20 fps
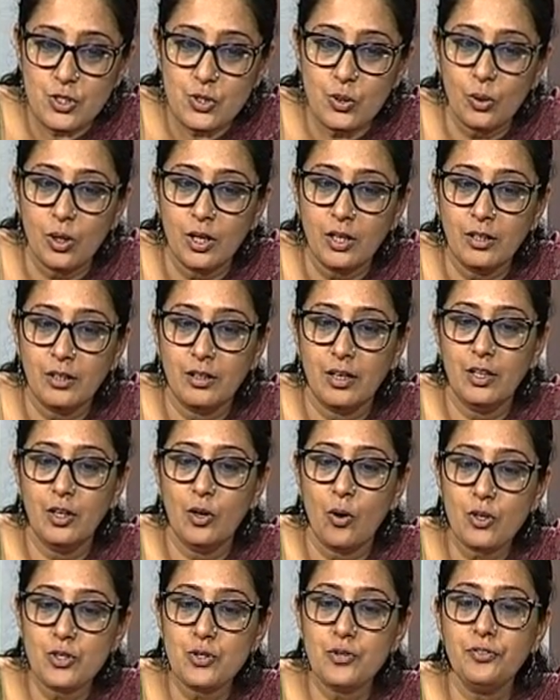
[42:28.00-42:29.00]
So uh,
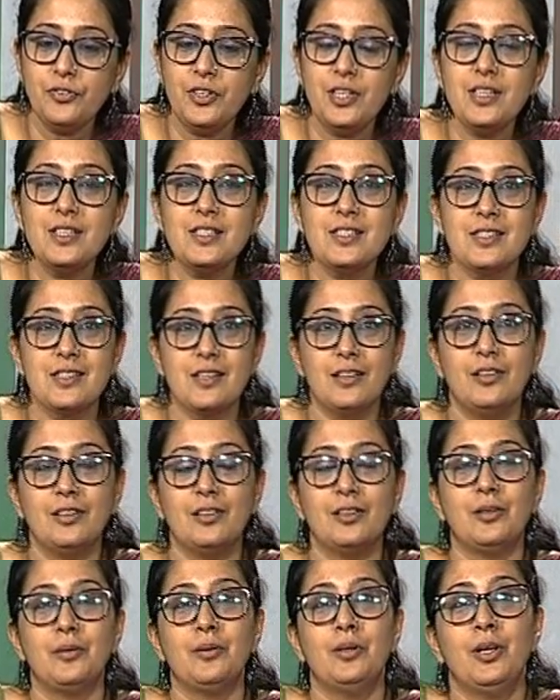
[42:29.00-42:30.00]
a lot of these
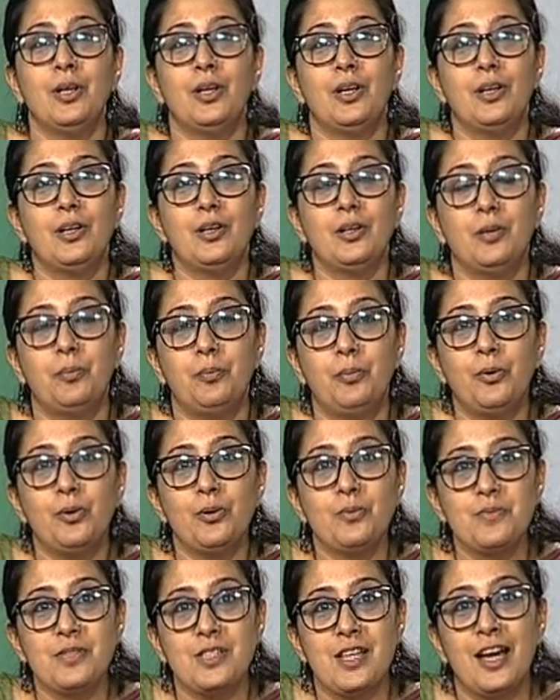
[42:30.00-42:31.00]
uh, uh,
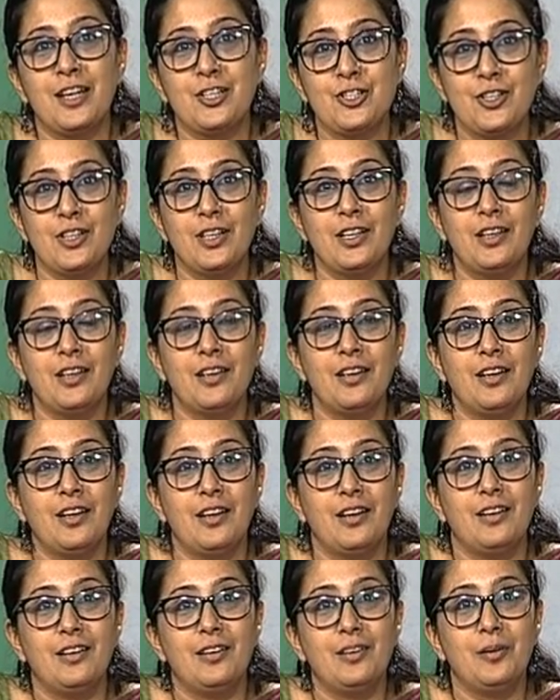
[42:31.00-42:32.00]
poems actually,
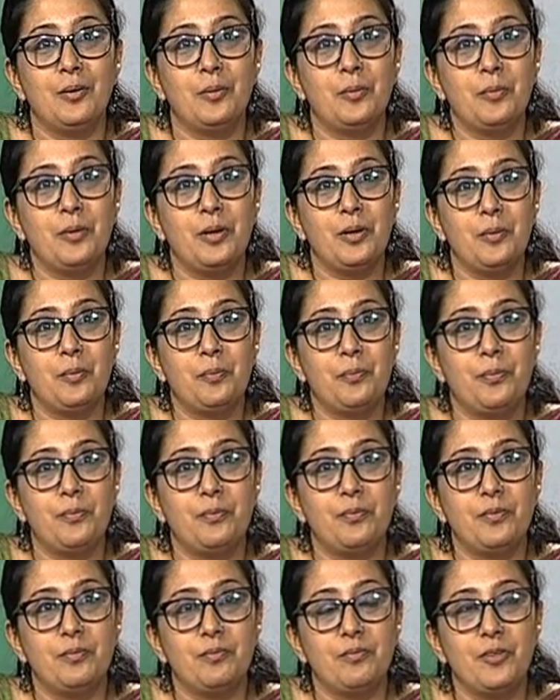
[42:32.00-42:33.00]

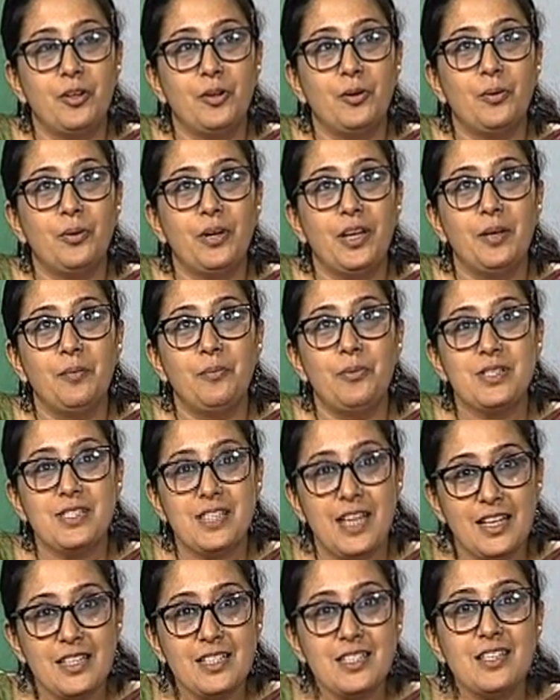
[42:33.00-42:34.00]
you know, in
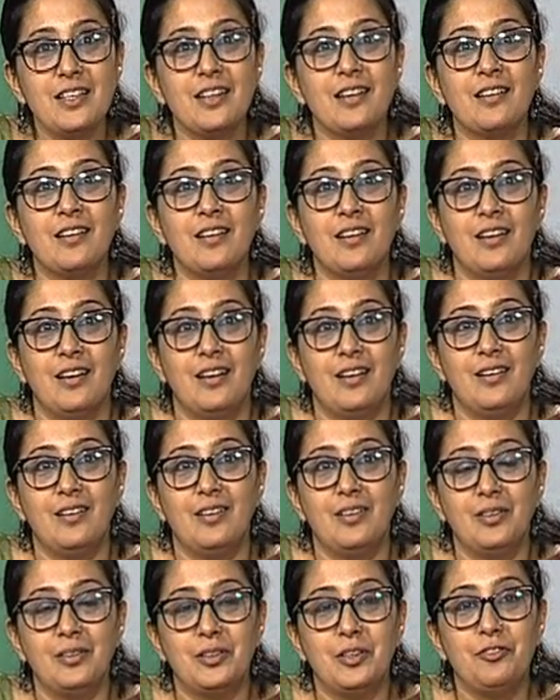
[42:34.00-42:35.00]
presenting
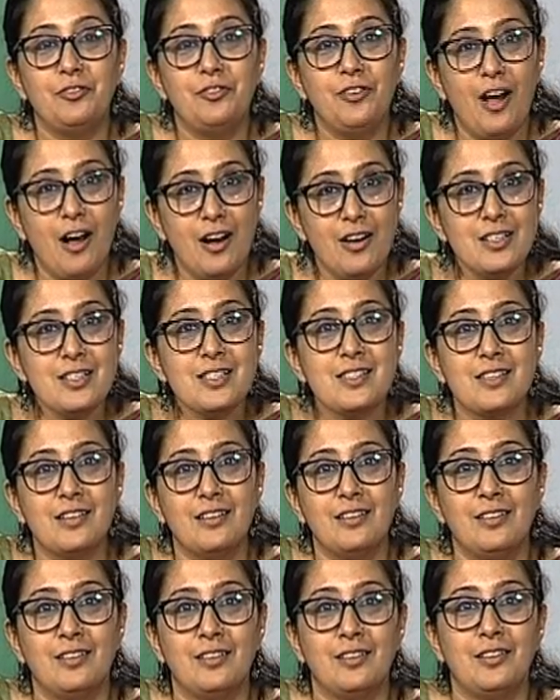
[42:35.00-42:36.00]
the flowers,
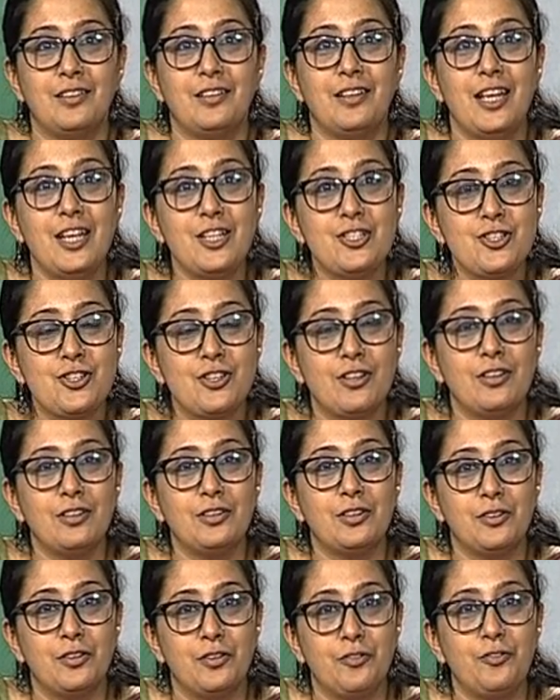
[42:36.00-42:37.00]
the
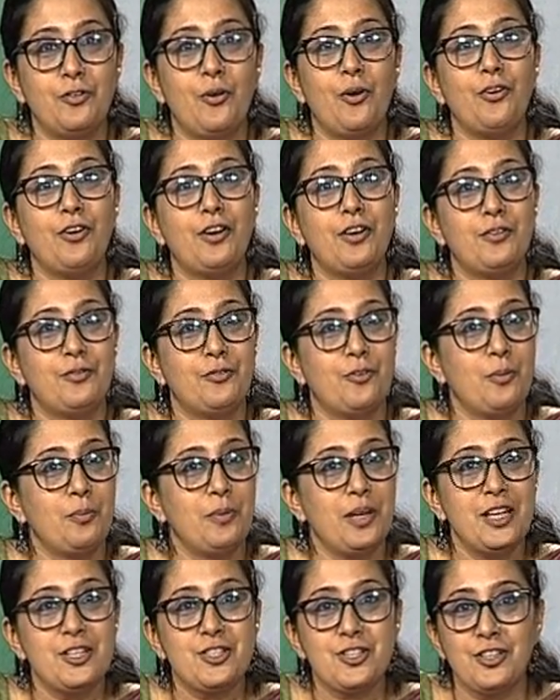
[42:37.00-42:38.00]
nature, the, the, flora
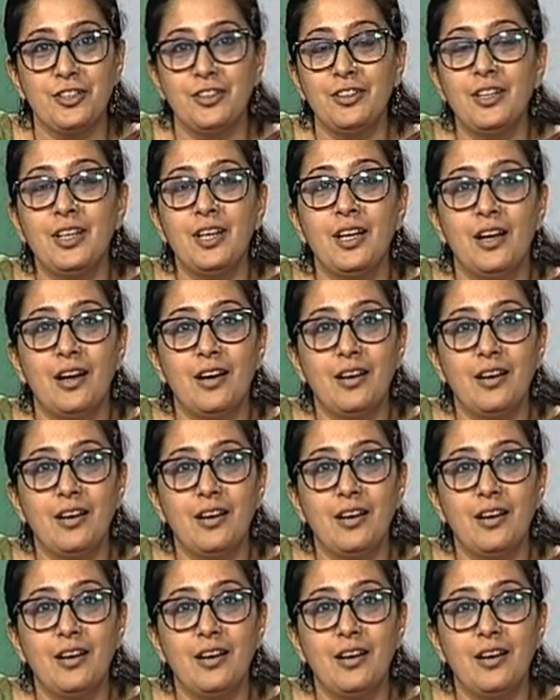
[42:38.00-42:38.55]
from nature,